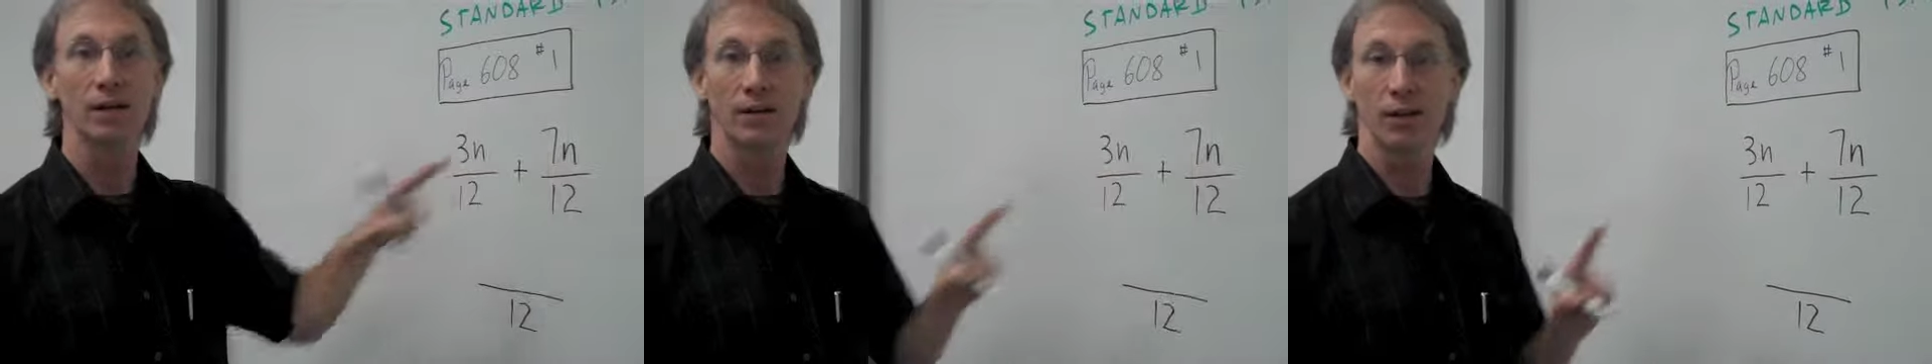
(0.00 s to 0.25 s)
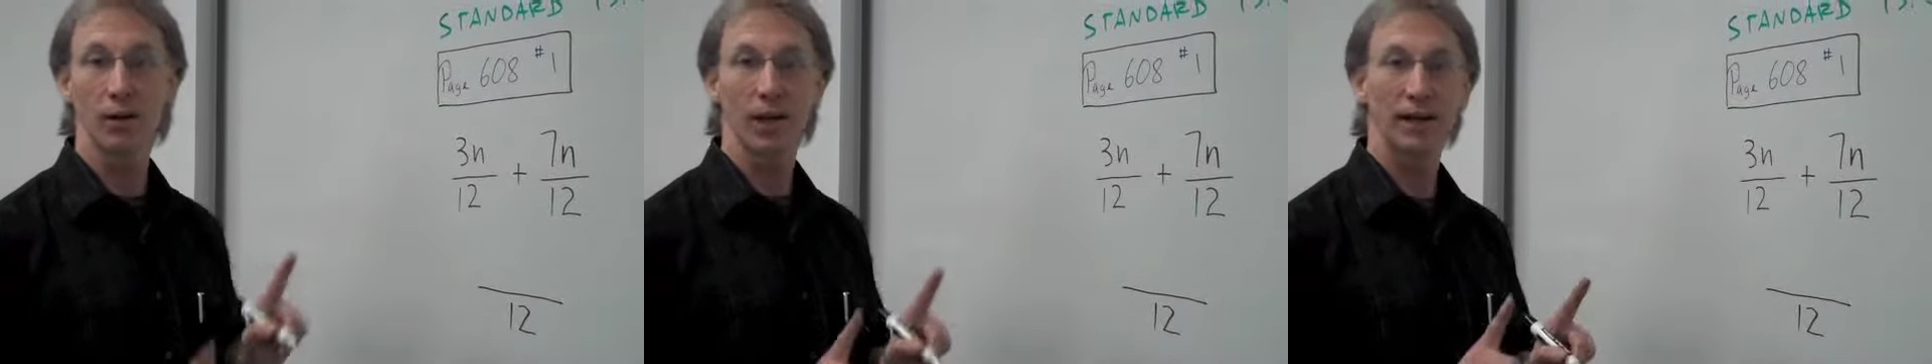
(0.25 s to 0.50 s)

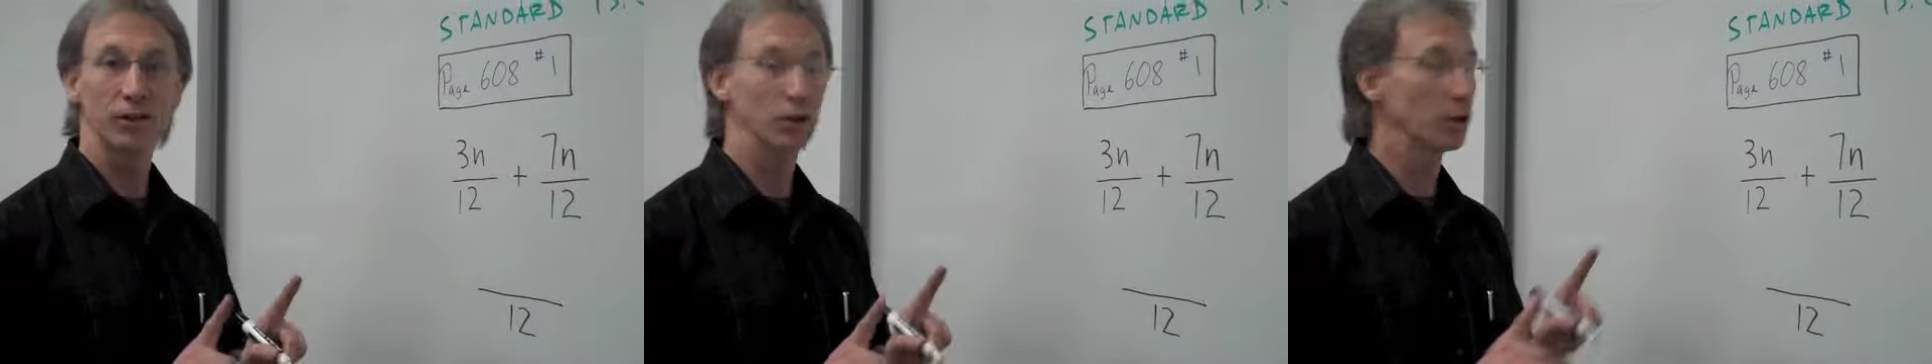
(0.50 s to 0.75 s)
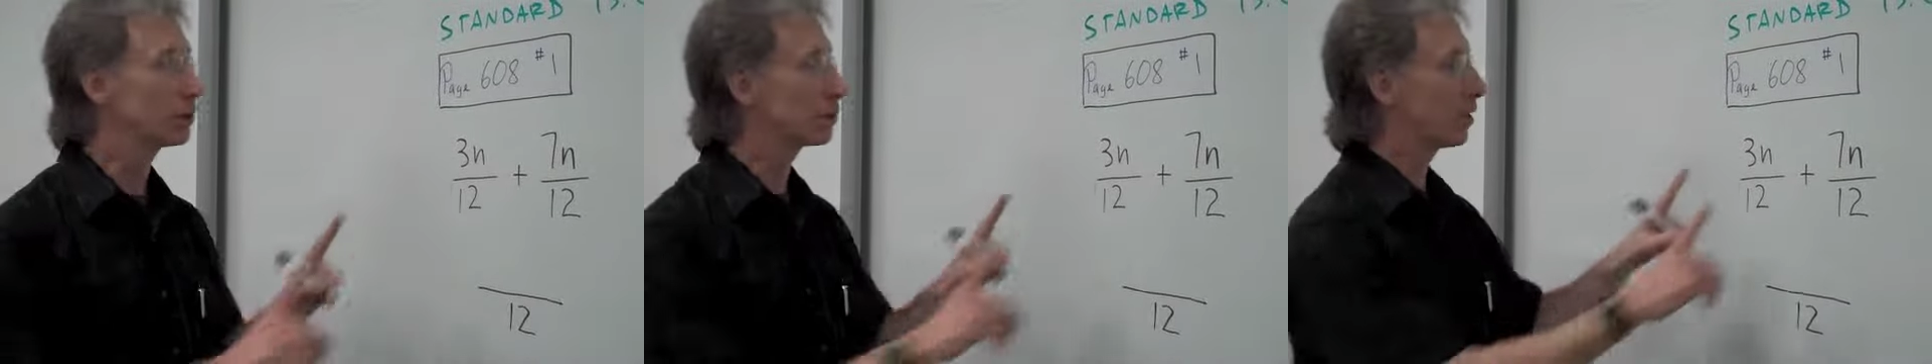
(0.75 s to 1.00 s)
they're like
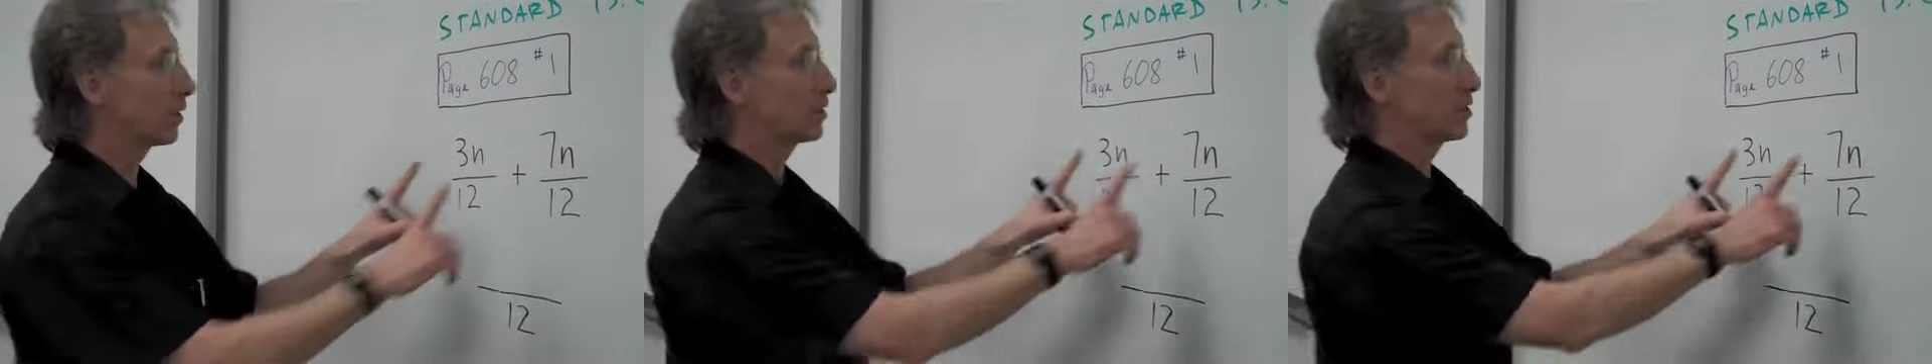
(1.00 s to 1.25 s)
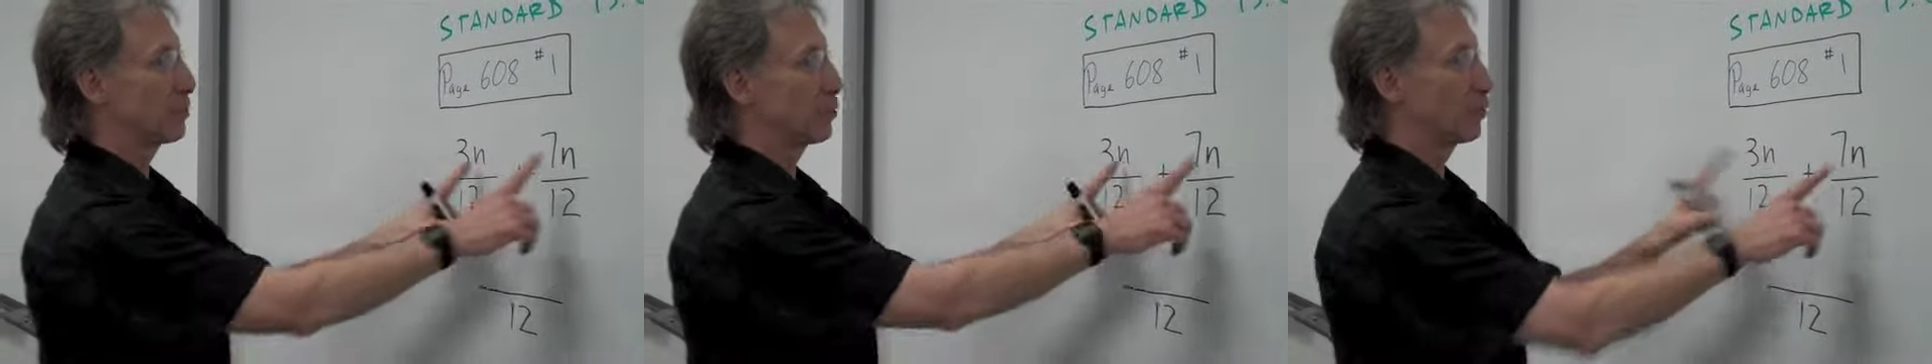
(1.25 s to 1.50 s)
terms because
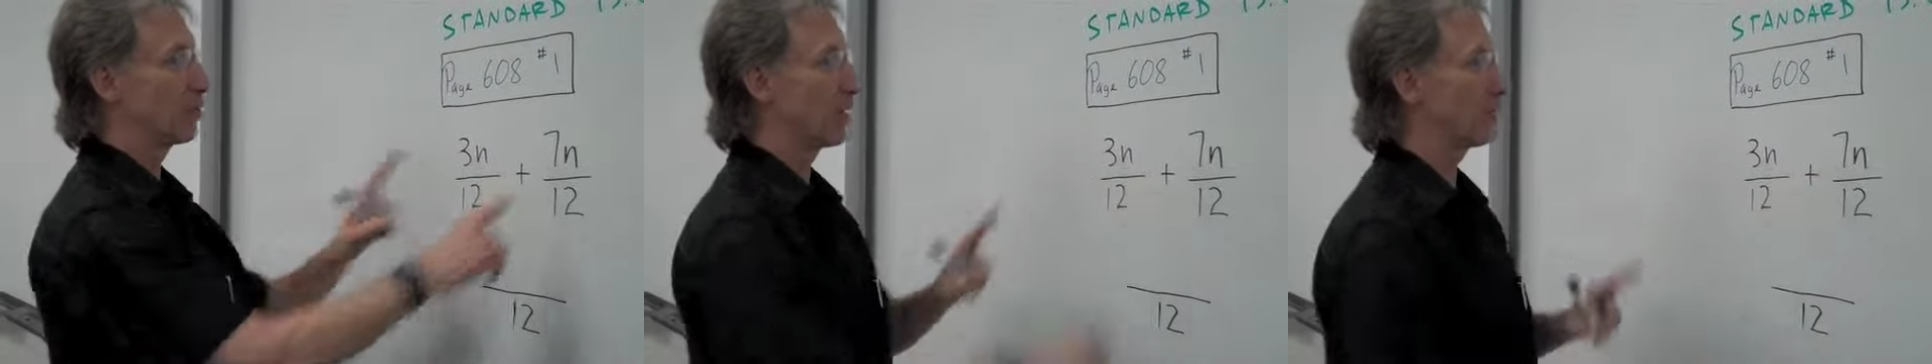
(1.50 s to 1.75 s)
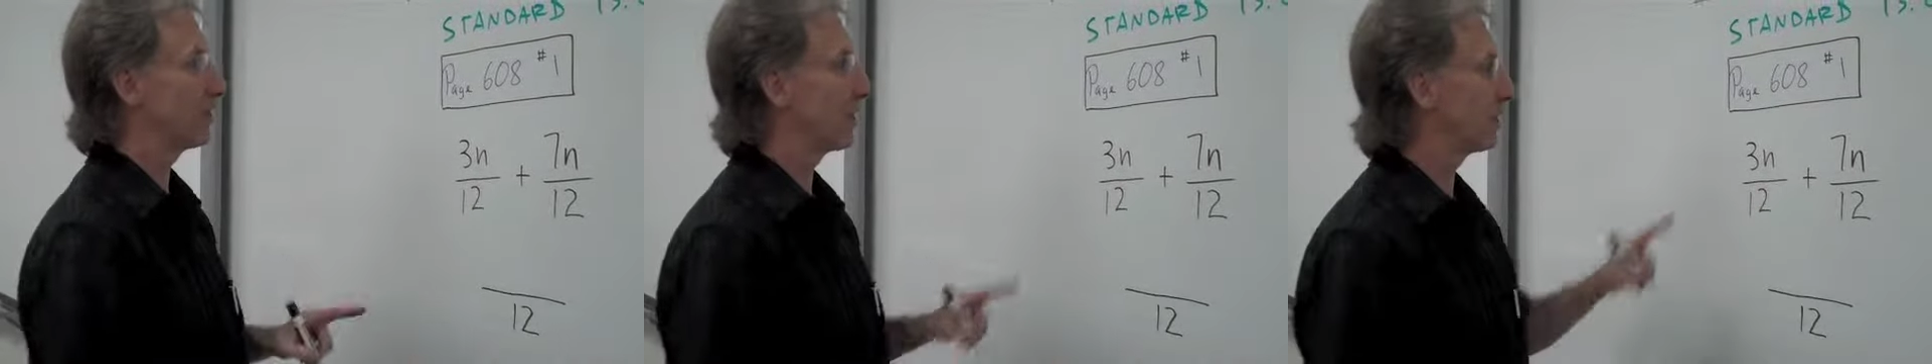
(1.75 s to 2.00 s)
they both have
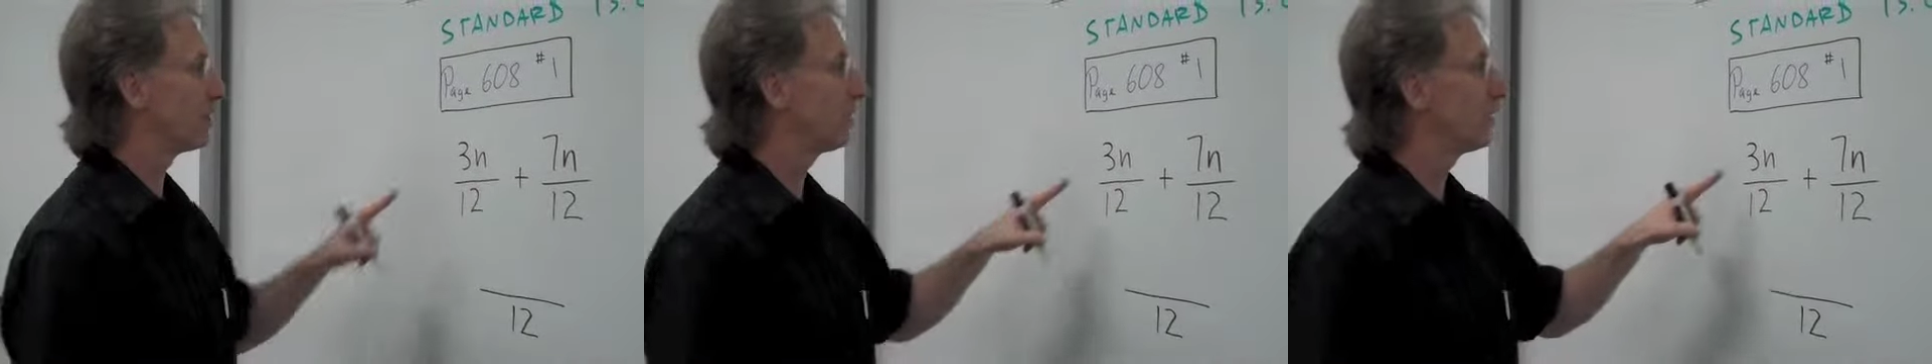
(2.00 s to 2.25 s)
an n.